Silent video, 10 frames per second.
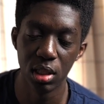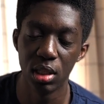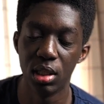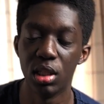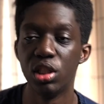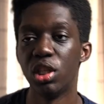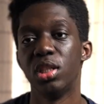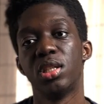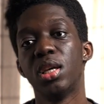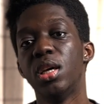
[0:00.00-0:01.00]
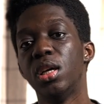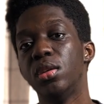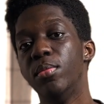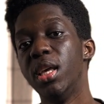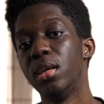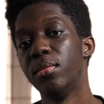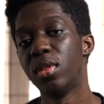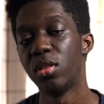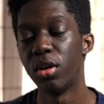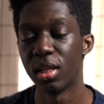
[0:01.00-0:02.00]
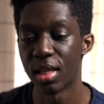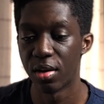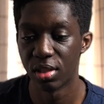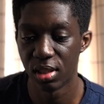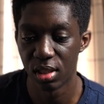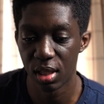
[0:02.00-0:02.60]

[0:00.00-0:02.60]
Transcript: the ninjas, make him 30,000.